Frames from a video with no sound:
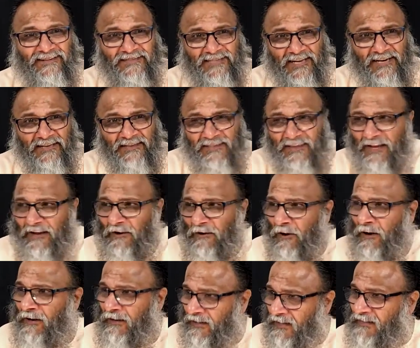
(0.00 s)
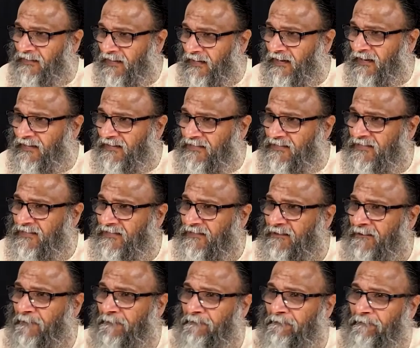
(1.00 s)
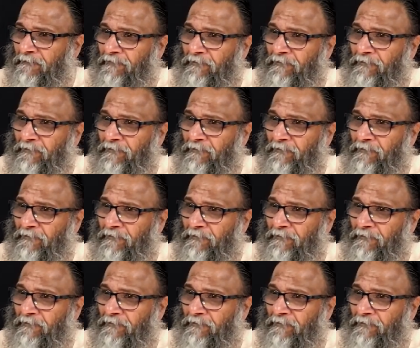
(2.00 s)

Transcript: Is there a thing called nothingness?